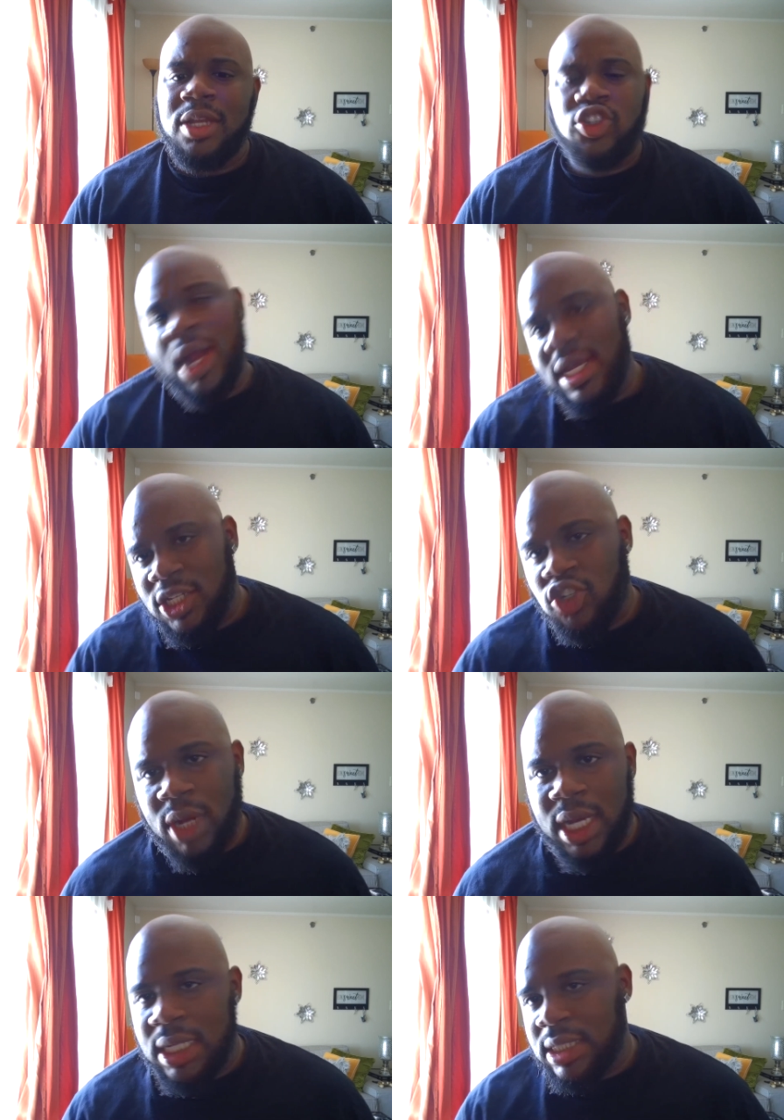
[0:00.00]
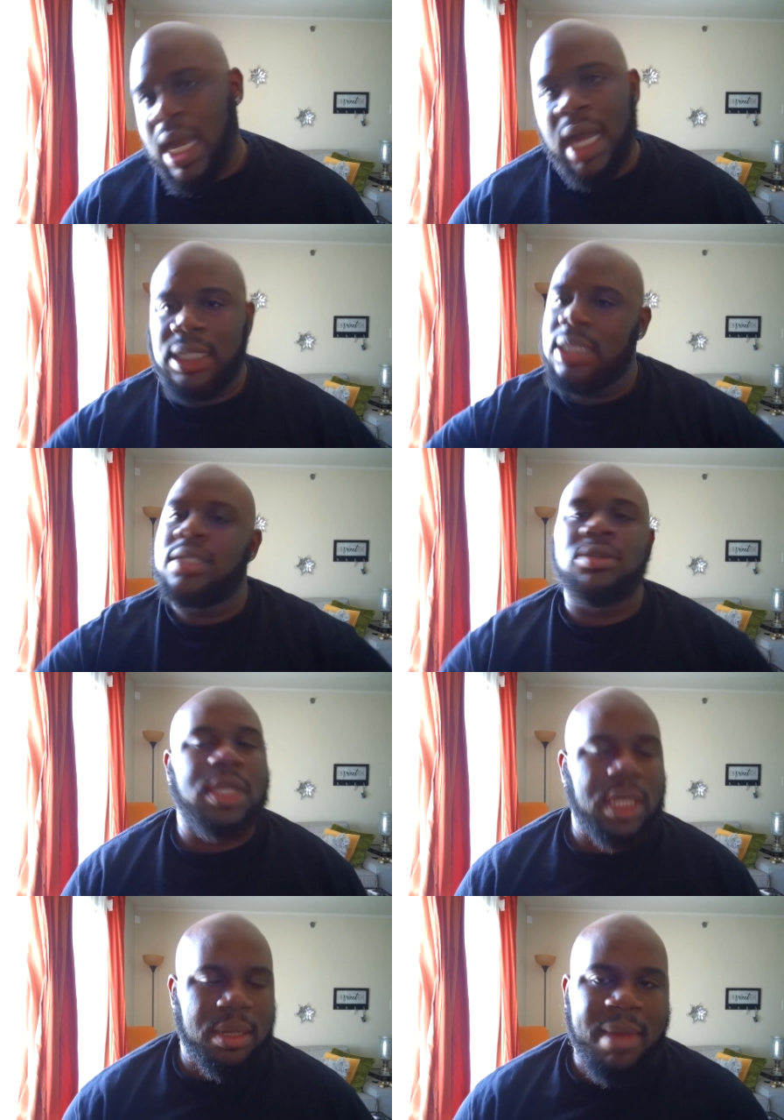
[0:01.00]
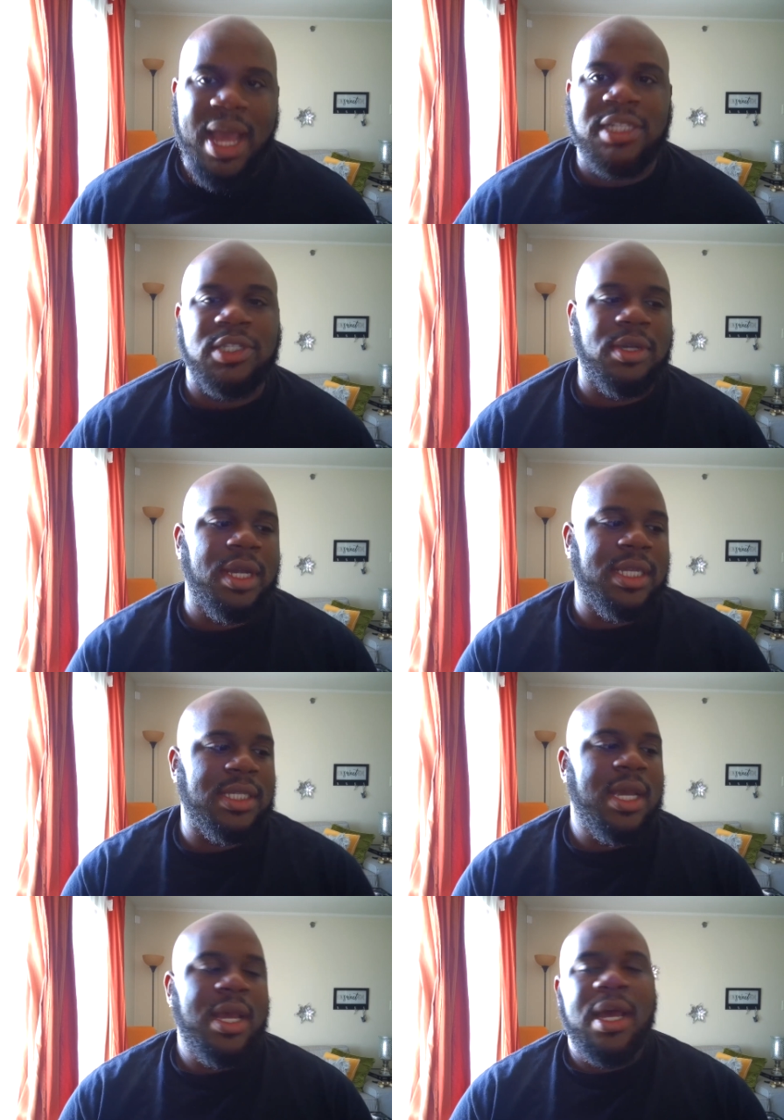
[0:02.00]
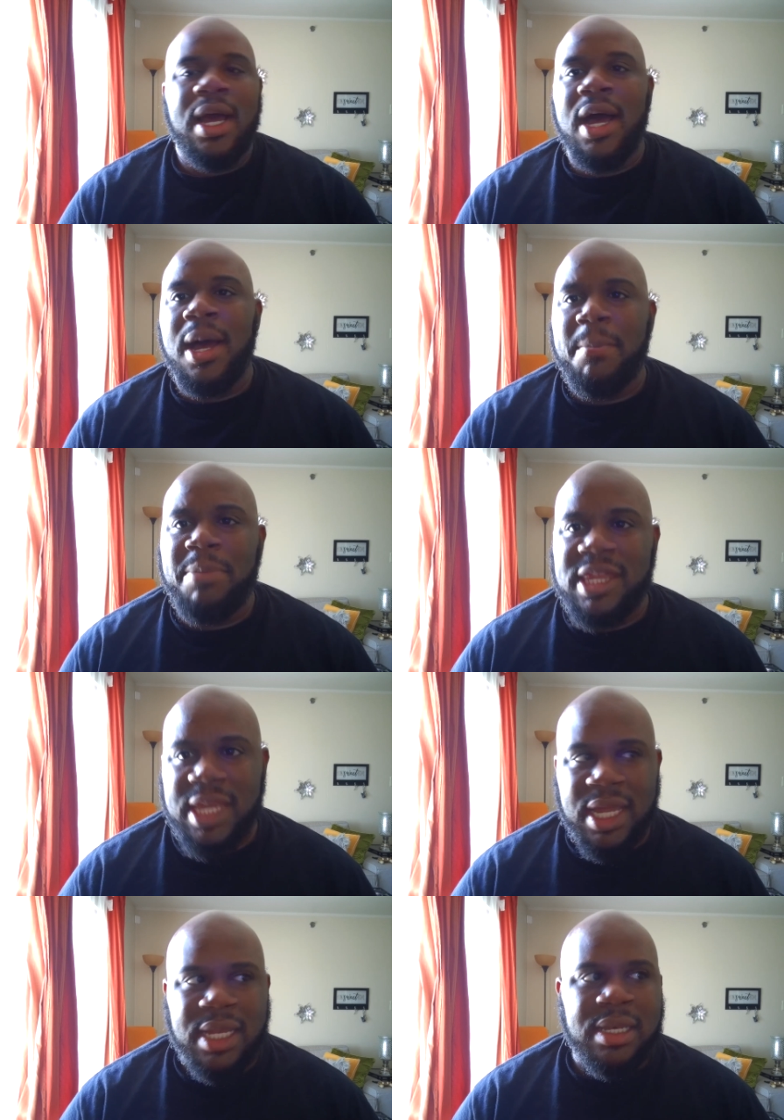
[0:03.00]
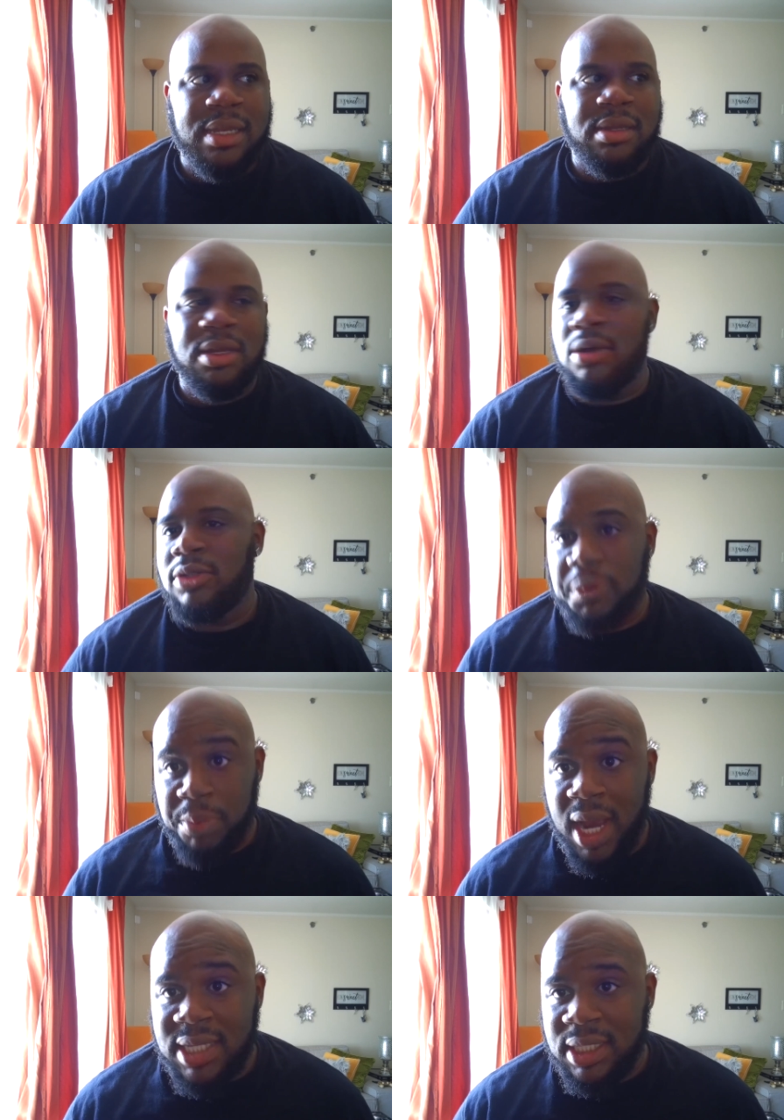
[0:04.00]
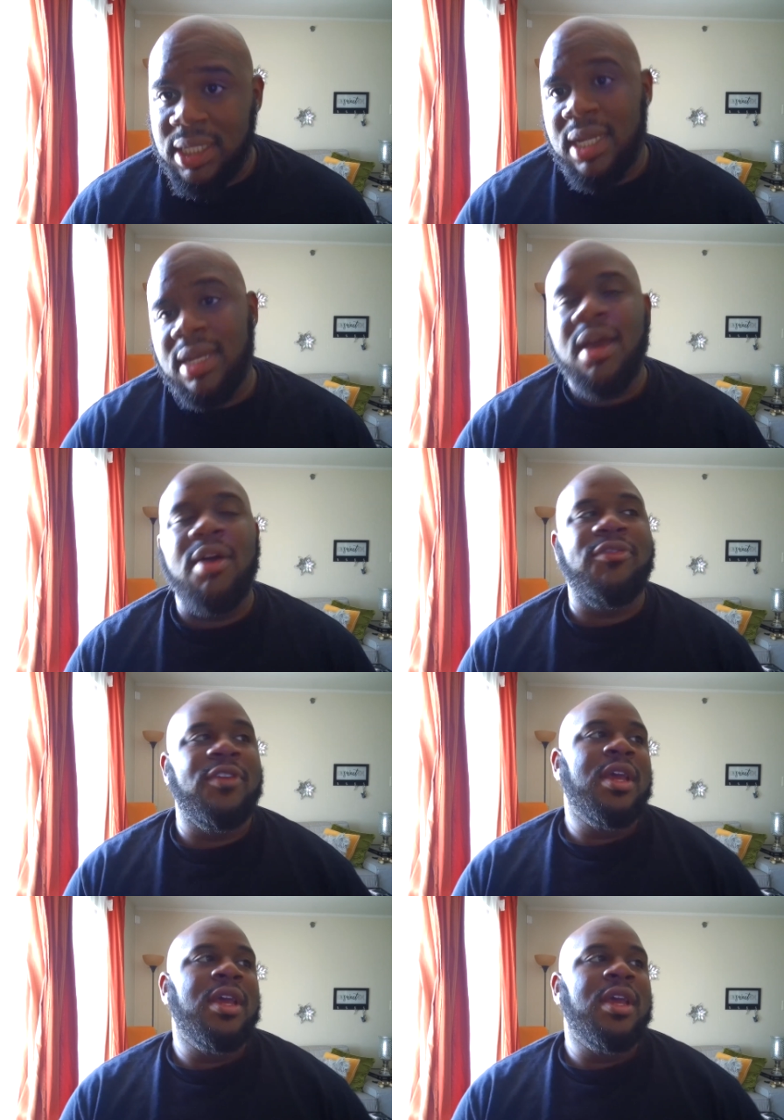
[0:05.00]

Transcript: Trying to train his haki so he can master it. But then, you know, surprisingly enough,